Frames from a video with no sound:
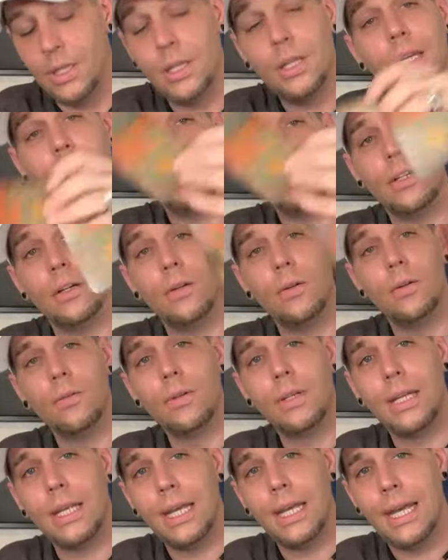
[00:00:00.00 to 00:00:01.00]
They
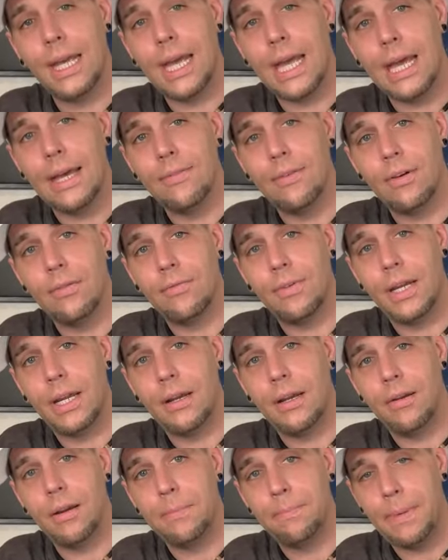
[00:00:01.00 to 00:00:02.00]
don't have a
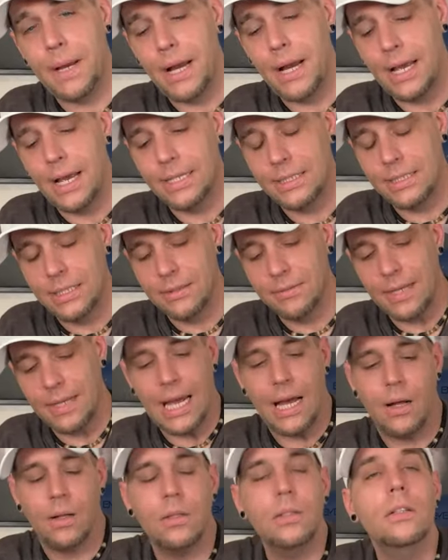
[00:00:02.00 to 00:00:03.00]
very positive
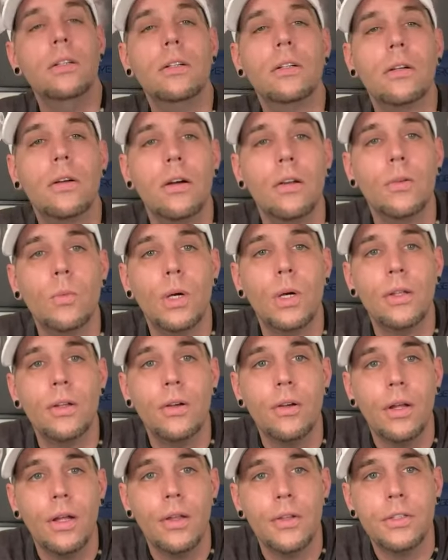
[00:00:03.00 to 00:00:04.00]
outlook on whether
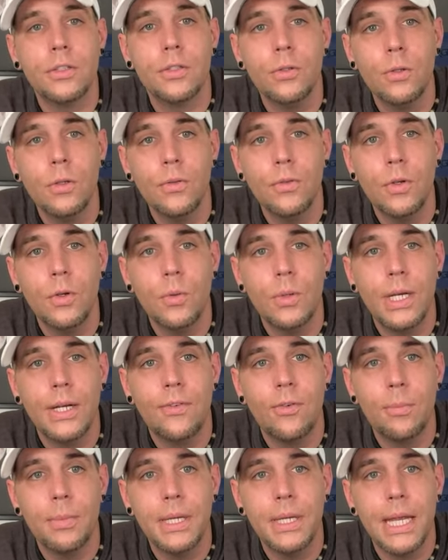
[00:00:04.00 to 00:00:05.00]
or not the two of you would
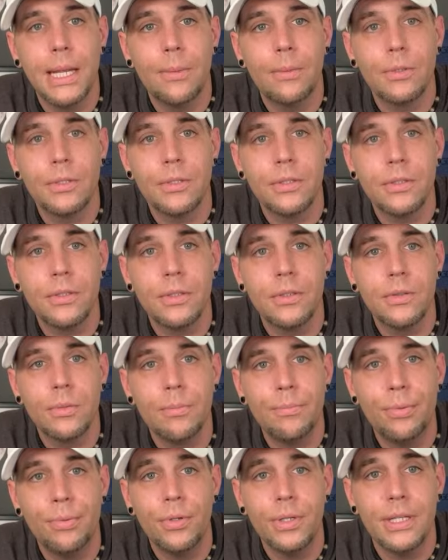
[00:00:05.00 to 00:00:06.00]
ever be able to
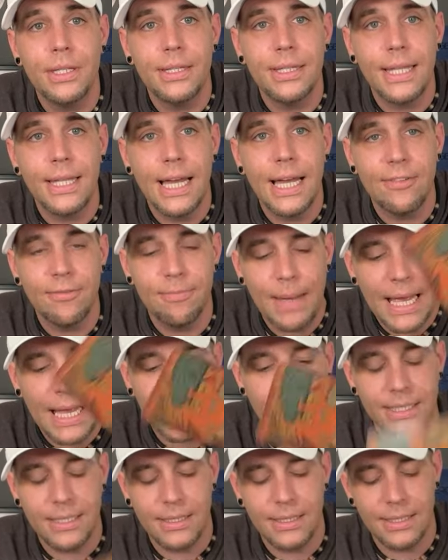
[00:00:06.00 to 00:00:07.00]
breathe life
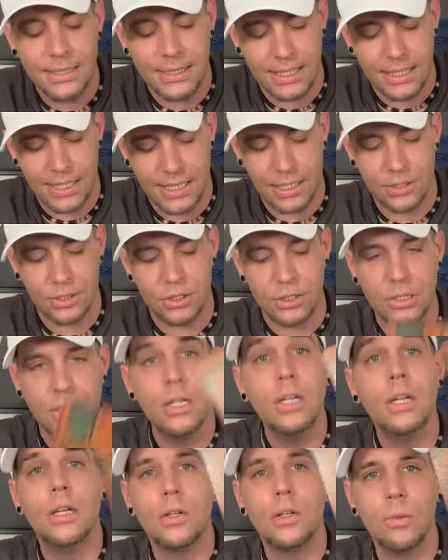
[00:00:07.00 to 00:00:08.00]
back into this connection.
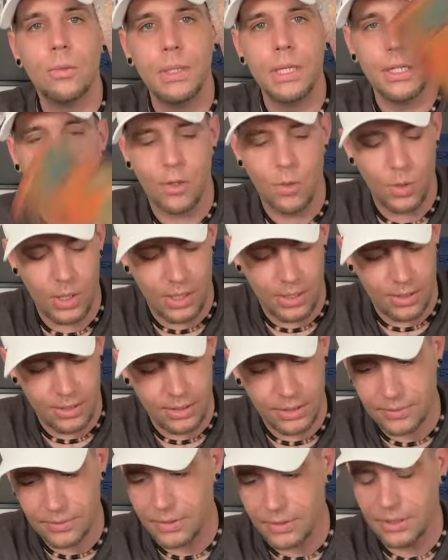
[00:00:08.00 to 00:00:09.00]
Could be an
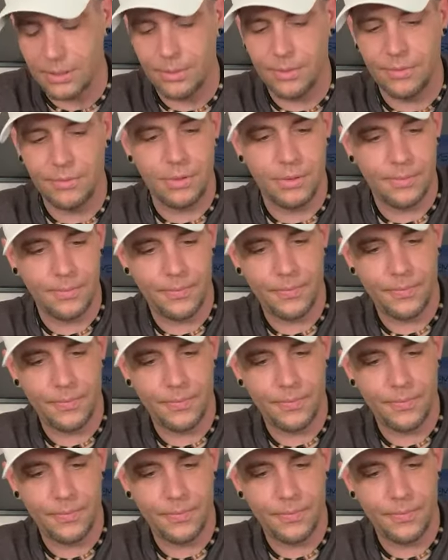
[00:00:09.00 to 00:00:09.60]
Aquarius for some of you.